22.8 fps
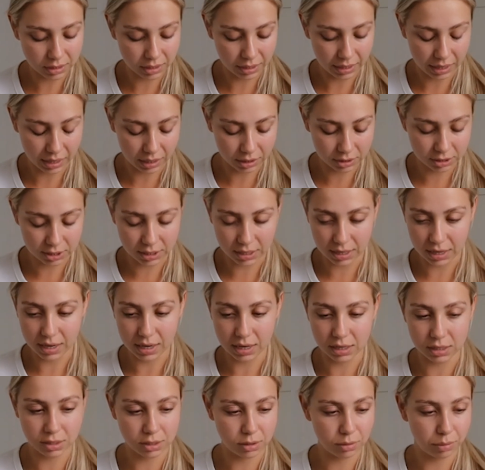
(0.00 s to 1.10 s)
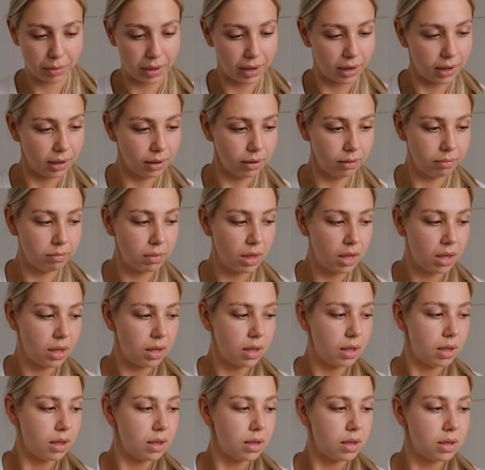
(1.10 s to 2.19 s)
I actually ended up getting.
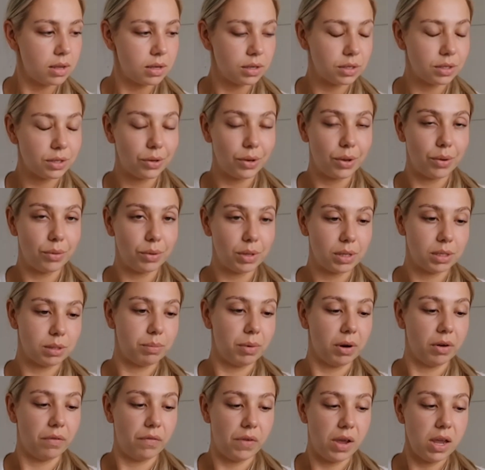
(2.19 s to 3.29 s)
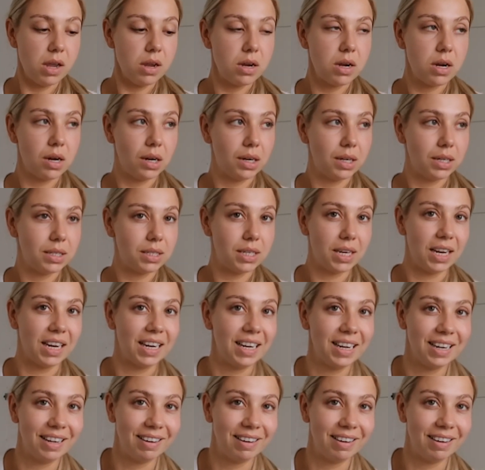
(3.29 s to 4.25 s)
So that's perfect.